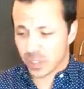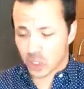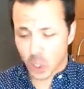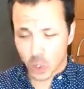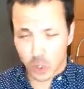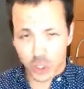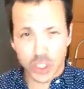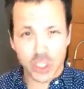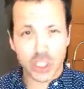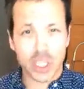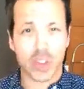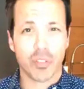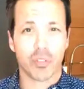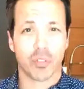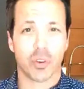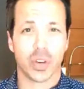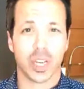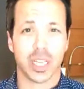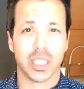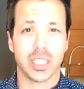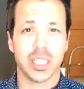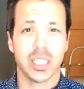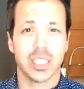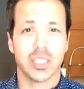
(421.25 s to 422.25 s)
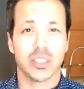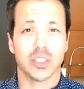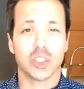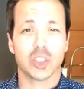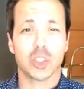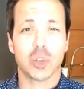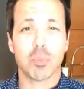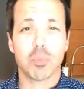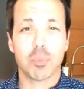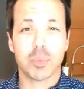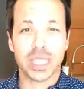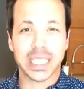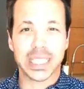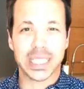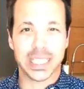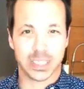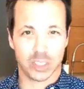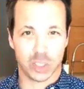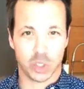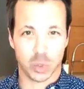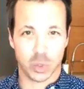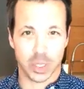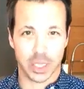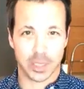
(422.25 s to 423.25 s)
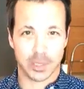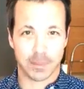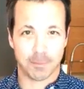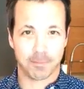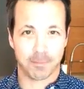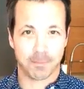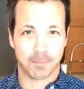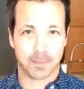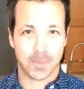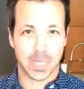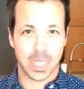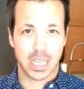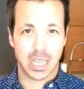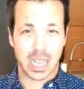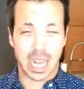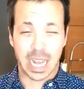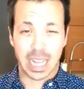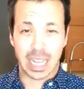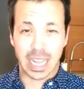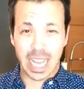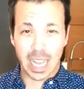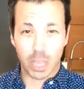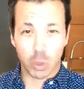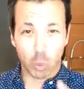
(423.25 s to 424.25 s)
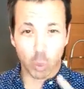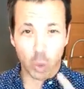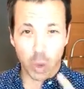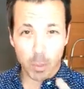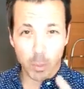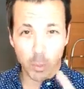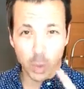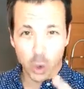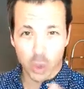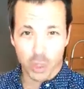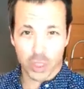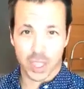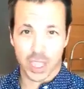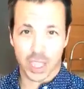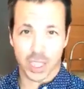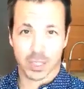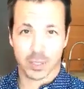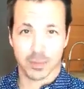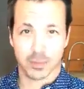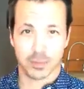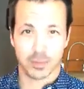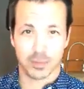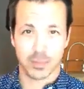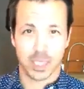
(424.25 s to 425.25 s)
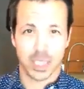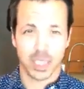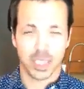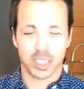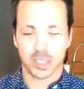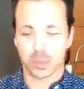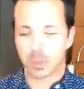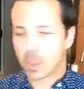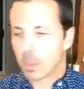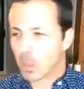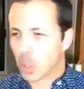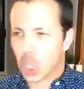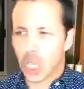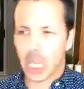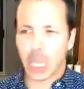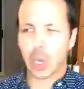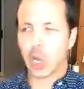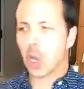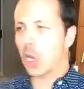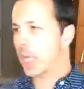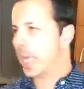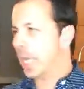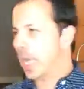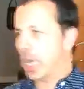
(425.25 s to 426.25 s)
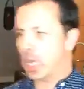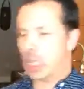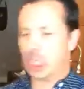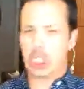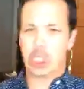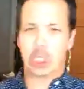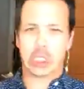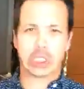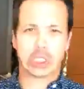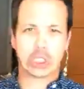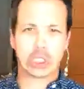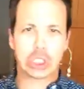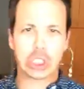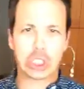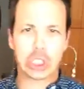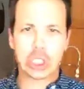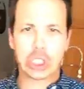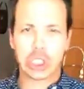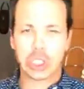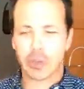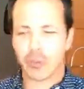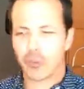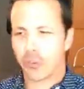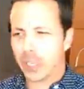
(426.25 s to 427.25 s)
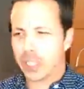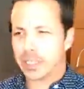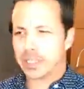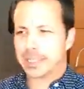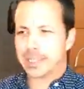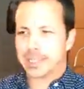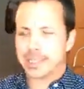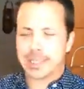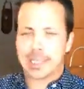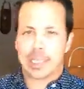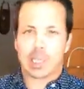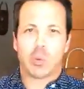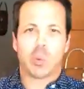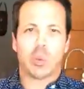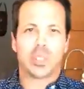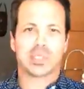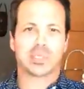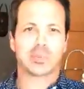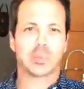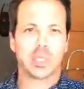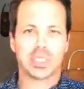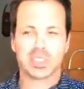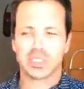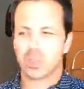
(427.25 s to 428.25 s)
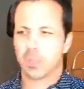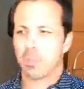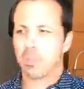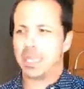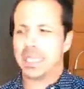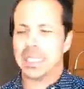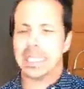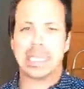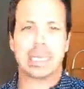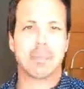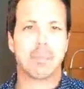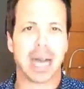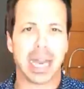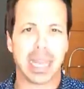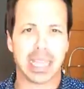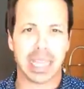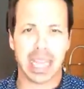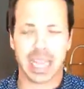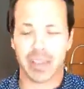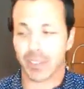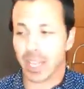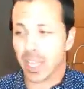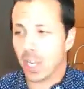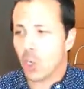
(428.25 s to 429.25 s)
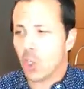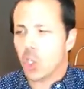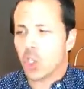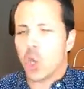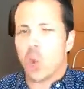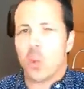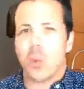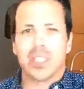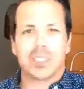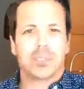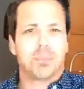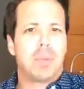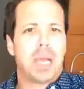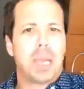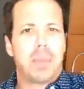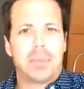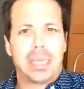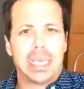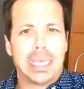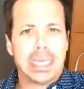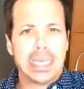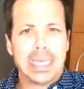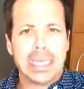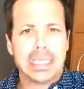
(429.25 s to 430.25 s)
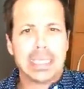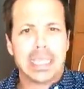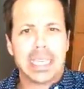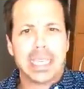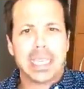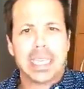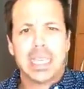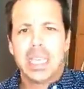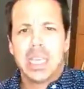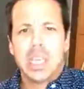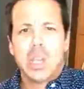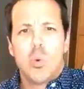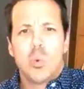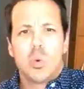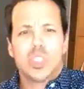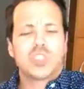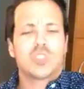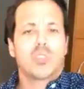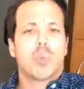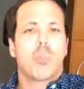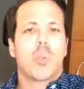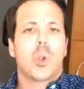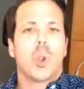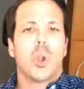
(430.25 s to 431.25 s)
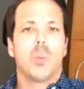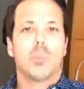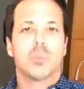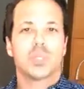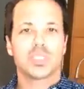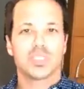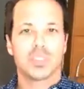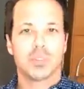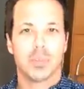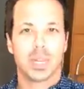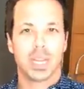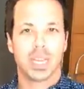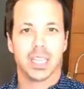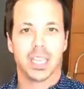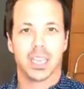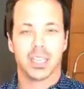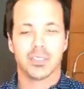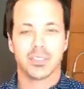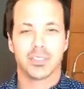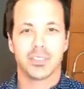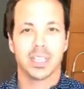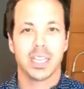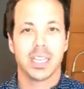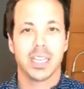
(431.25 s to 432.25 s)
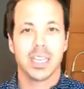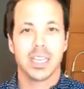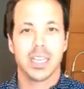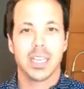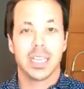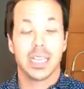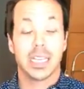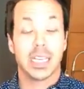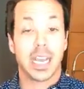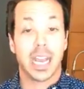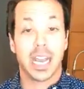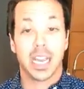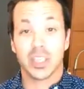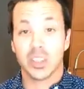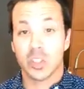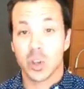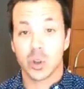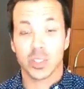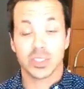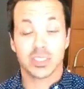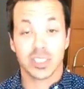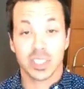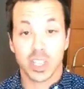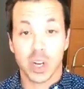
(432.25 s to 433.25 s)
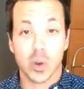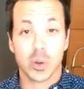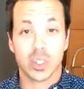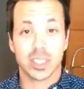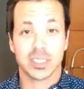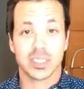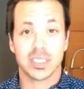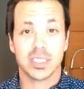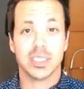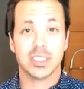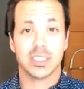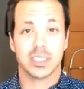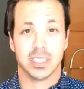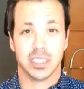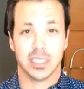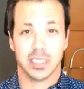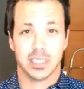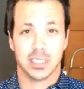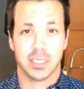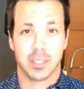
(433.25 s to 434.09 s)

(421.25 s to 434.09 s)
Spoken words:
you're suffering, there's a meaning to it. I'll add one more thing, because people are like, oh yeah, it's good, Francis, like what's the meaning in my life? I don't know what's my meaning. Like, what's the purpose of my life? I know it's not always easy,